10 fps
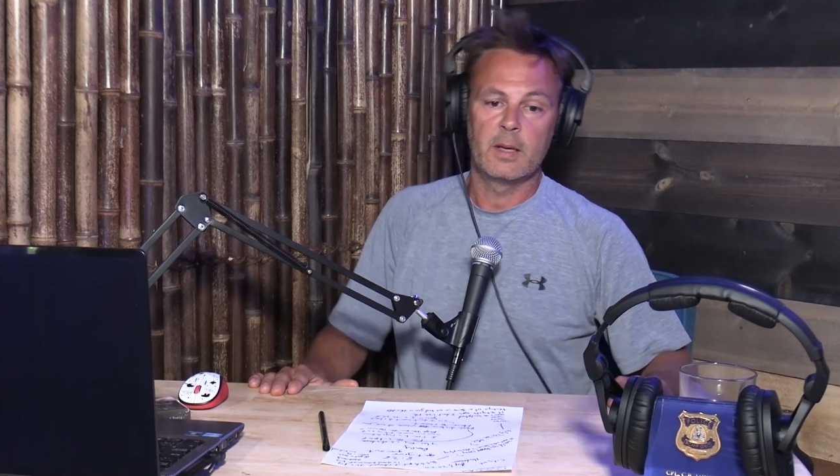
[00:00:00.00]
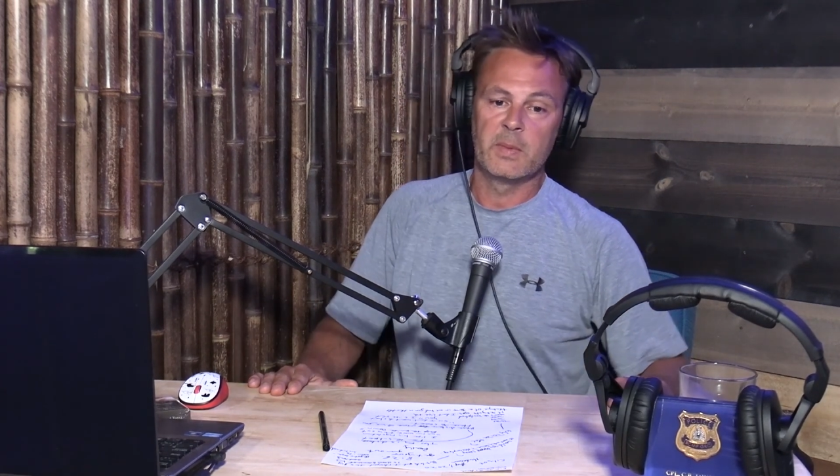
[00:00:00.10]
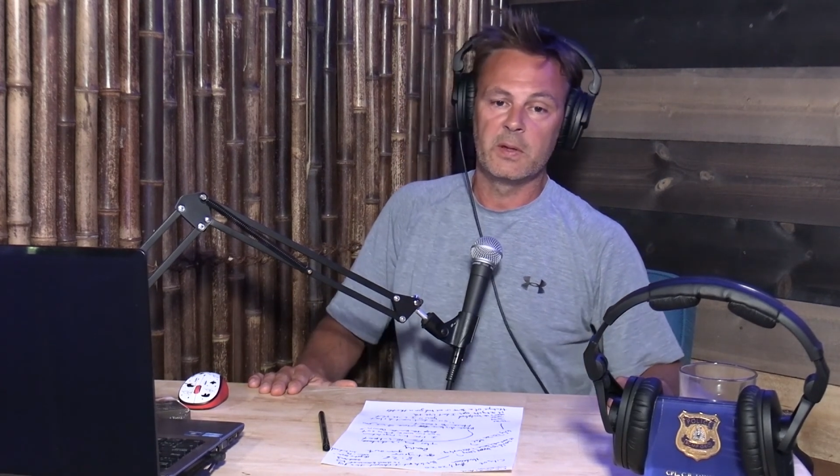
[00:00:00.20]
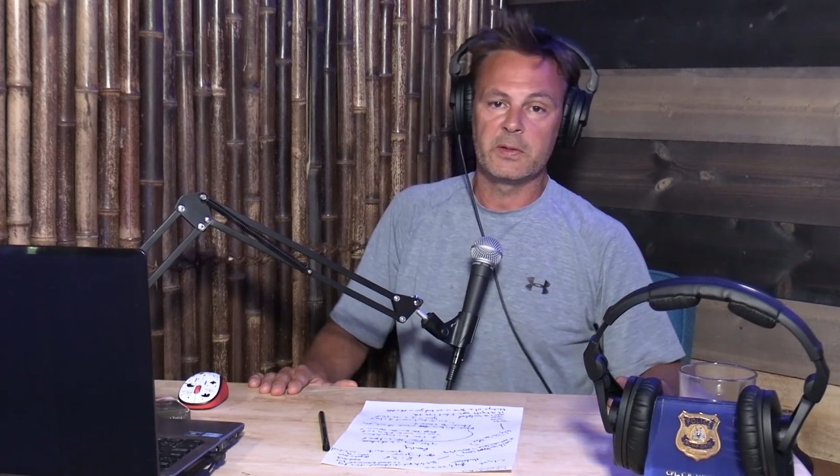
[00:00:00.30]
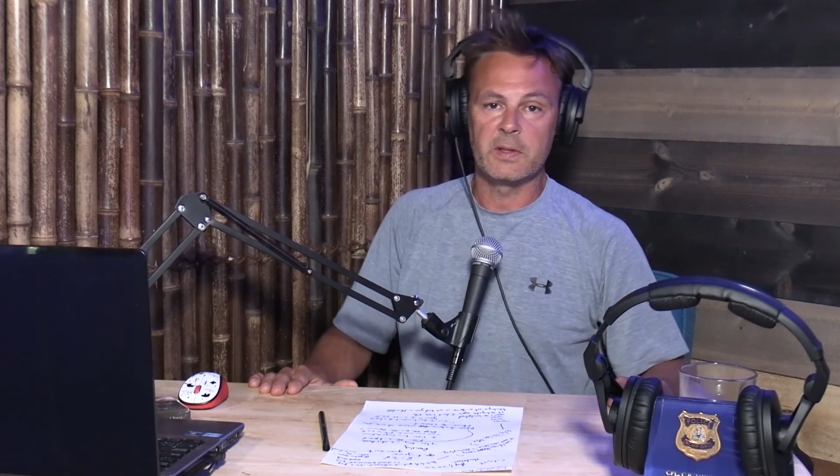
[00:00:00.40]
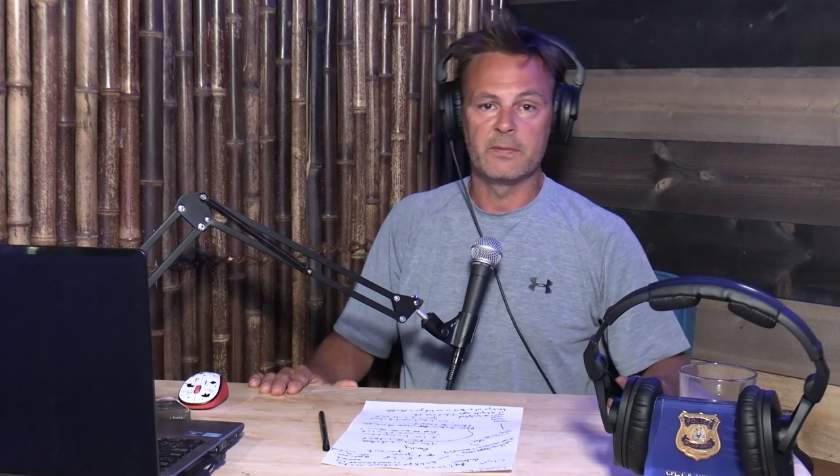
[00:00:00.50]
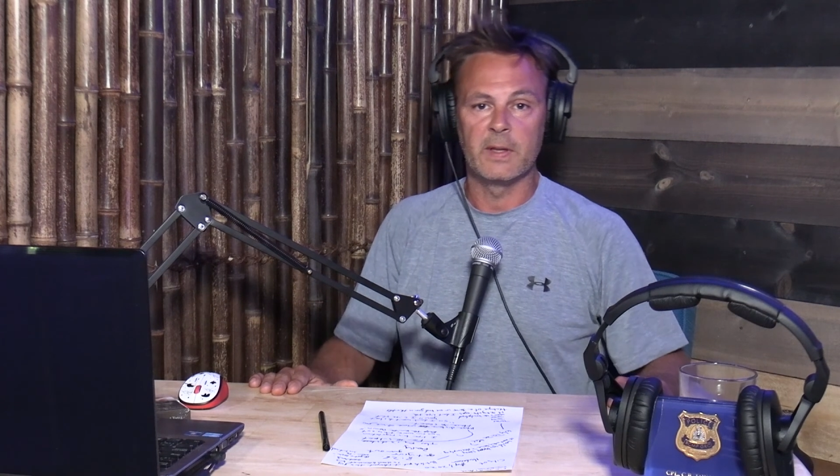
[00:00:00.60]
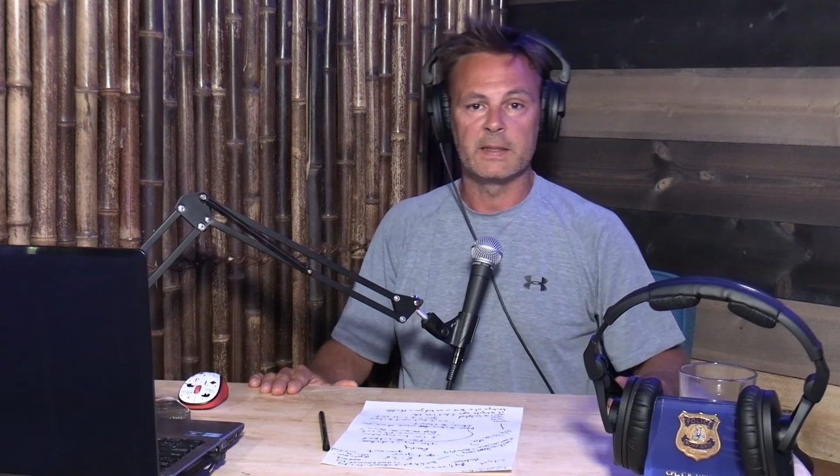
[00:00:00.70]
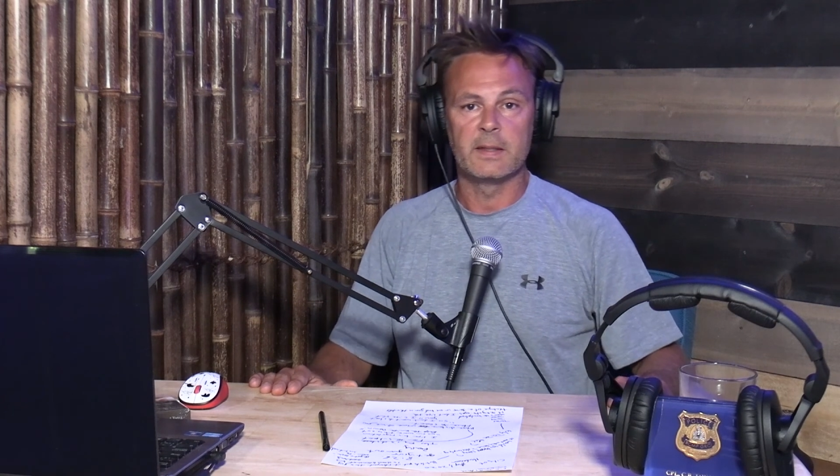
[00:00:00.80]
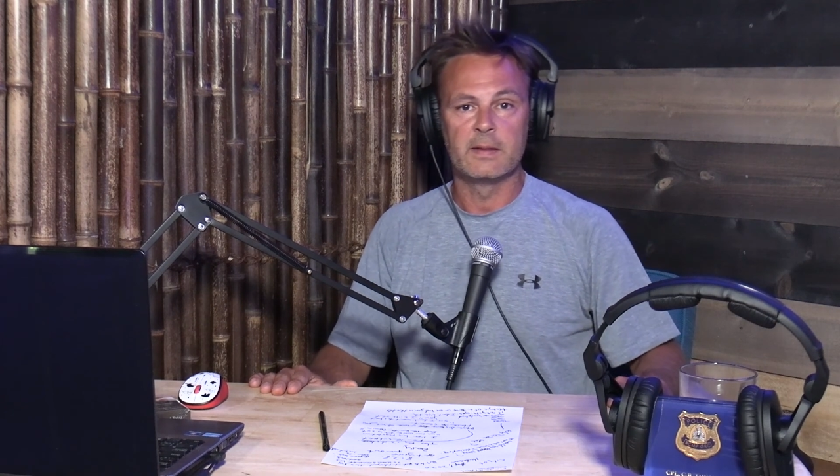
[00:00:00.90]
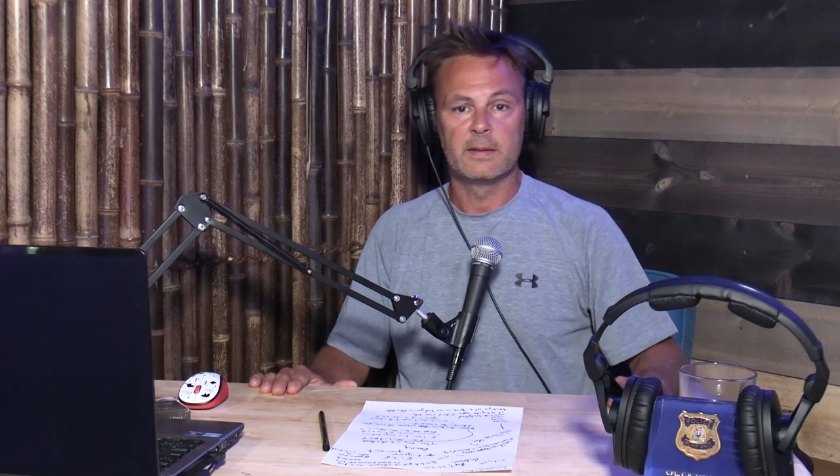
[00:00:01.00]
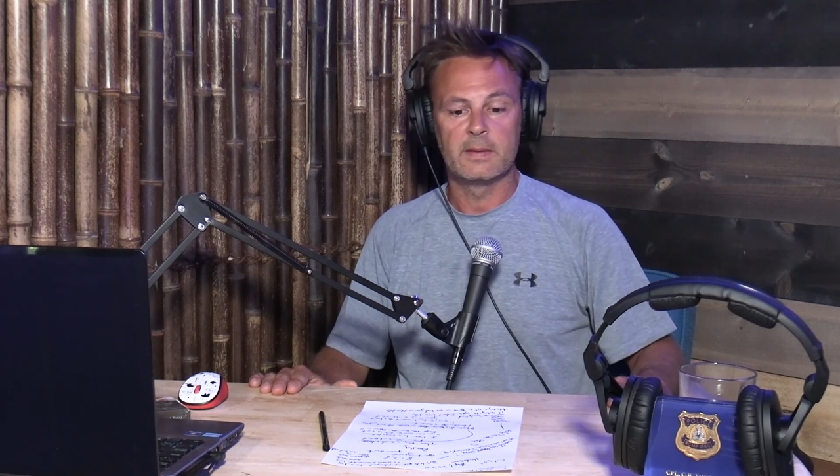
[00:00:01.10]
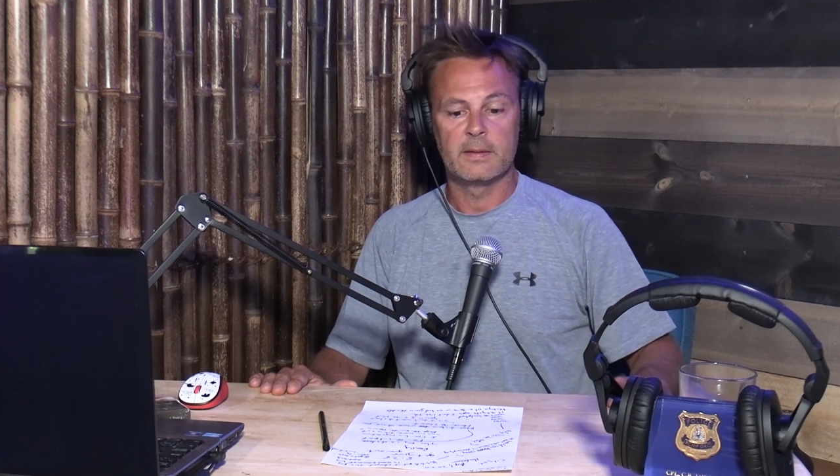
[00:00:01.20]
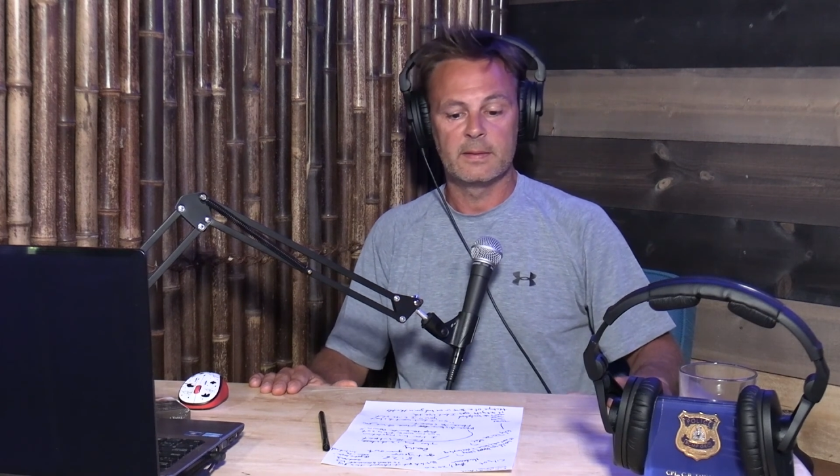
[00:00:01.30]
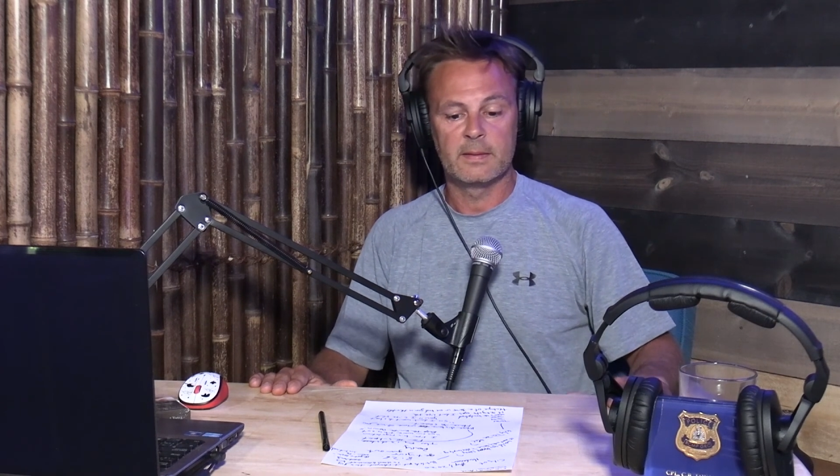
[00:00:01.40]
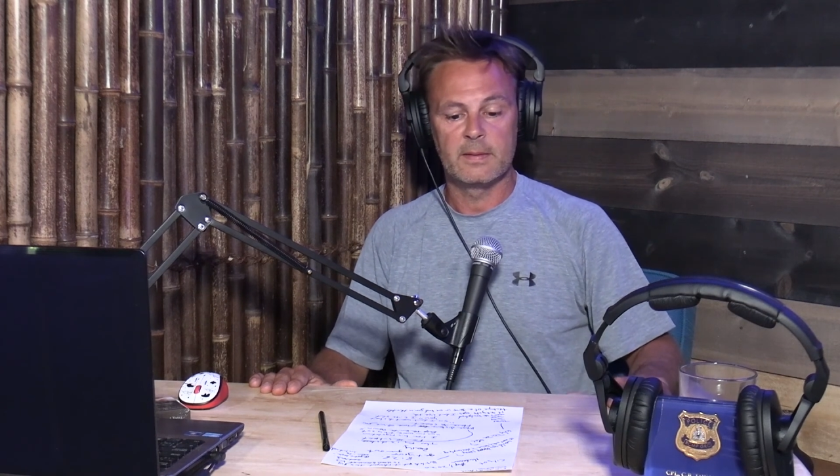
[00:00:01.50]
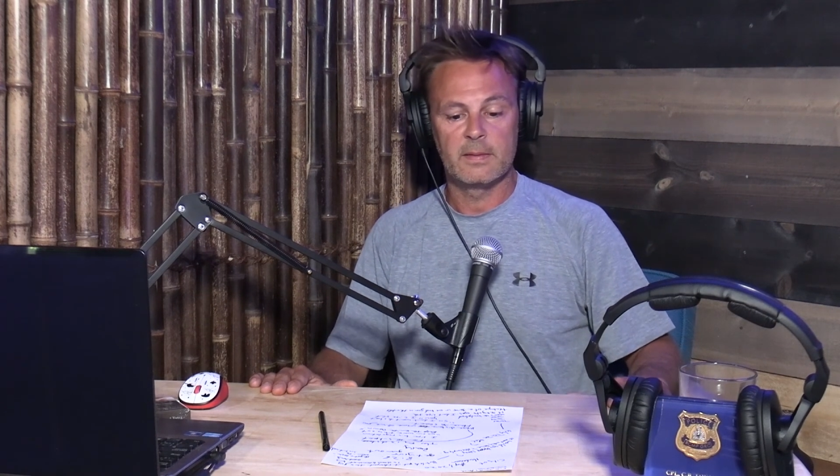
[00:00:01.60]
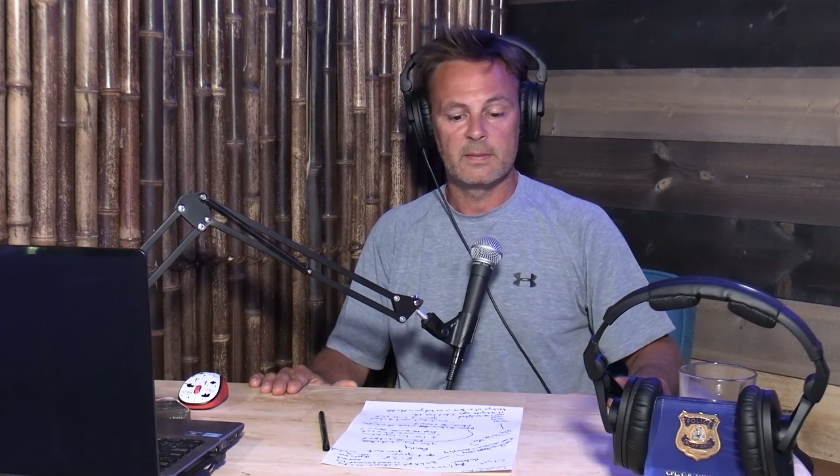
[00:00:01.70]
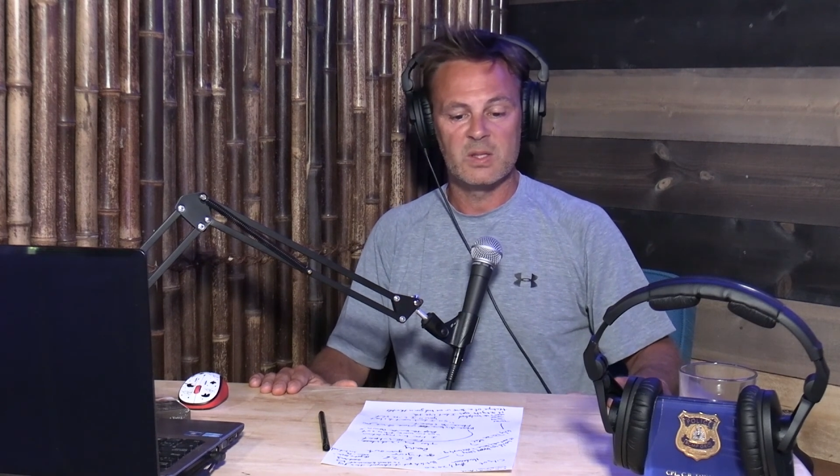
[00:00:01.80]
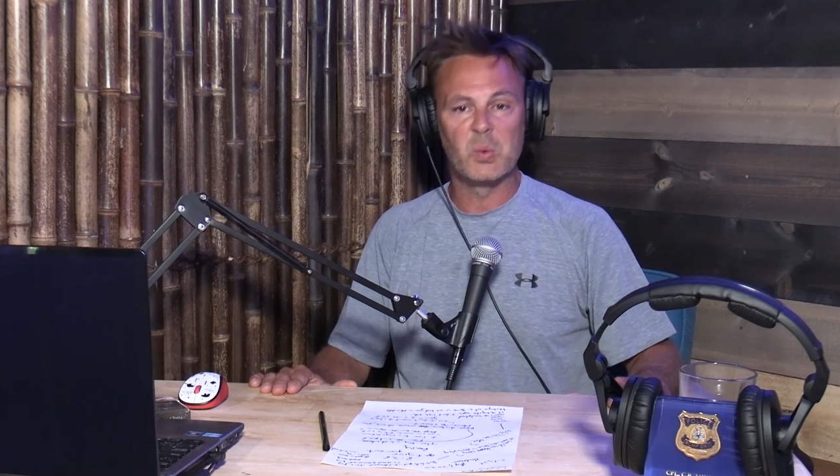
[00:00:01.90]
I'm a little conflicted. It's